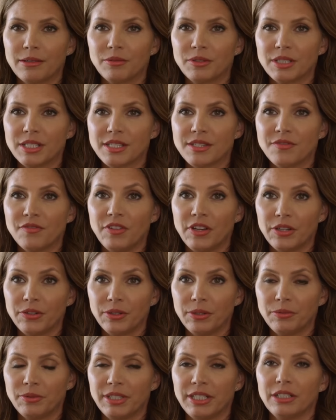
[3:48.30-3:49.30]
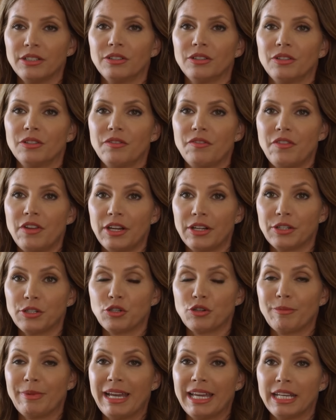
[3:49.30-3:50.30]
that was very real, very
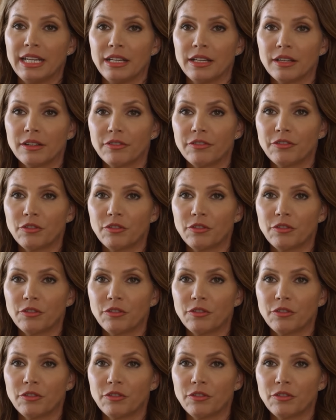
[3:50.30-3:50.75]
traumatic